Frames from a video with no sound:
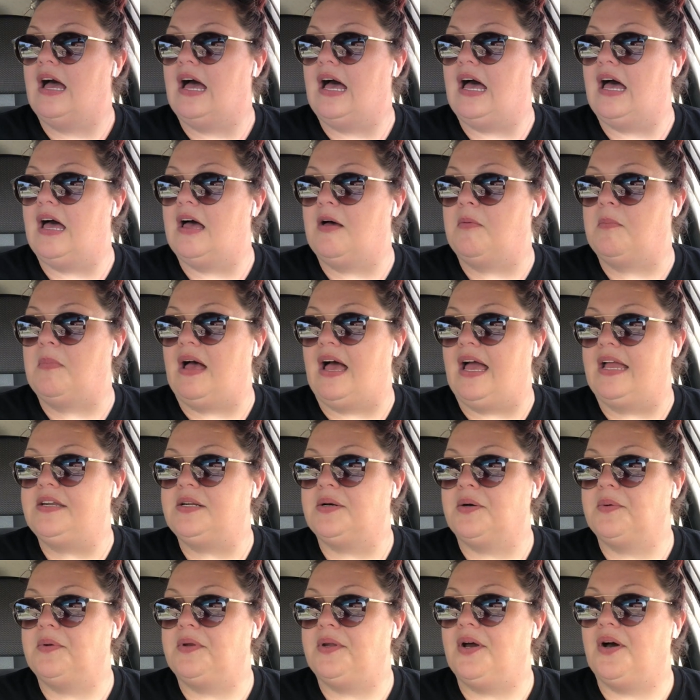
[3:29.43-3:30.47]
um, I
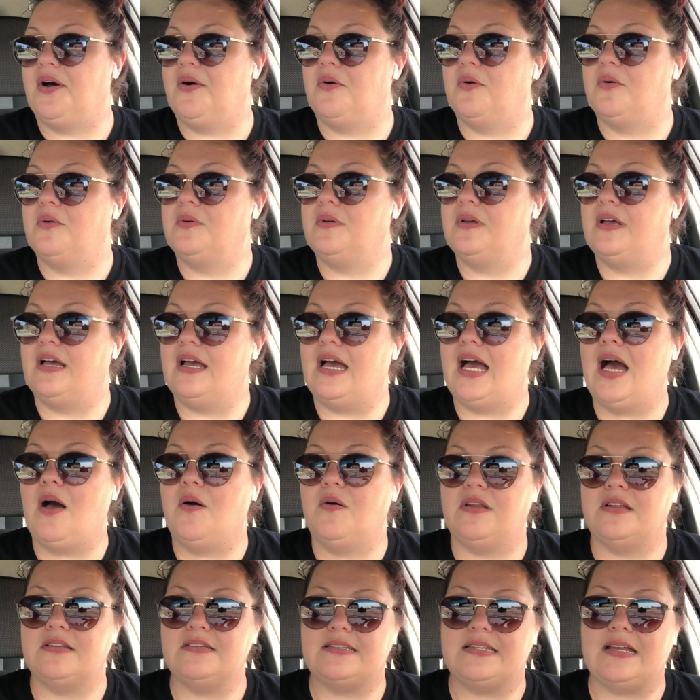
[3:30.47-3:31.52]
don't know
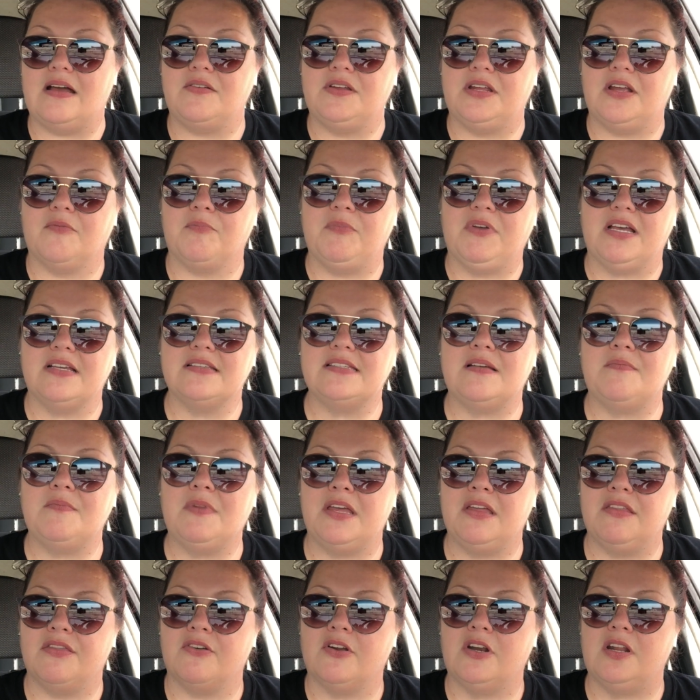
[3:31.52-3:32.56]
how it is down here because I'm
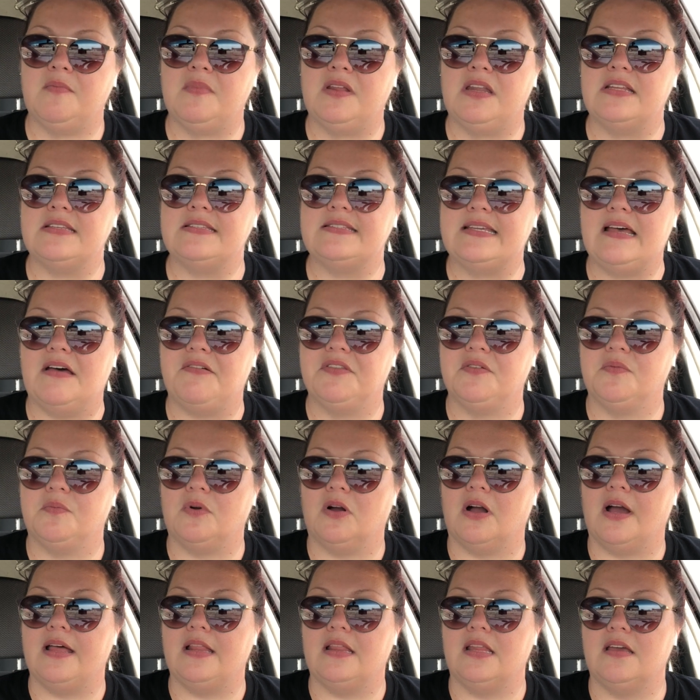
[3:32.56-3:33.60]
like 30 minutes south of
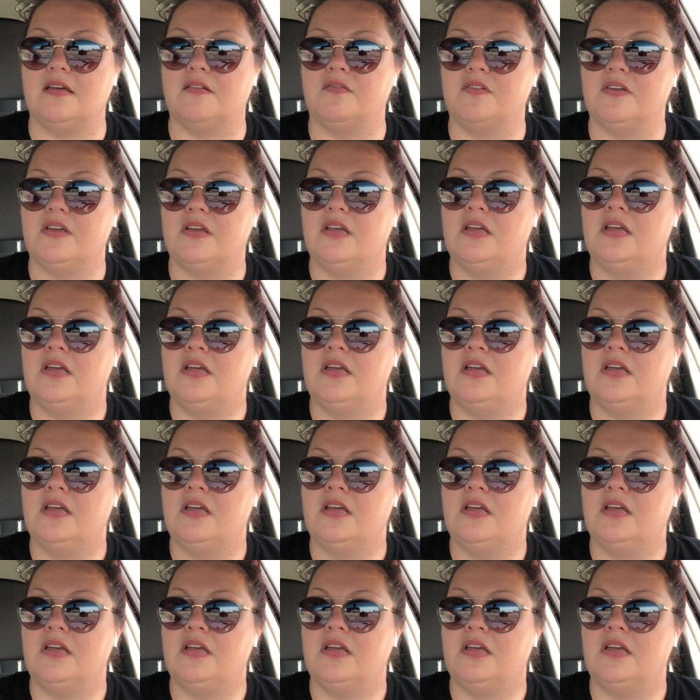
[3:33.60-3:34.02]
where I live.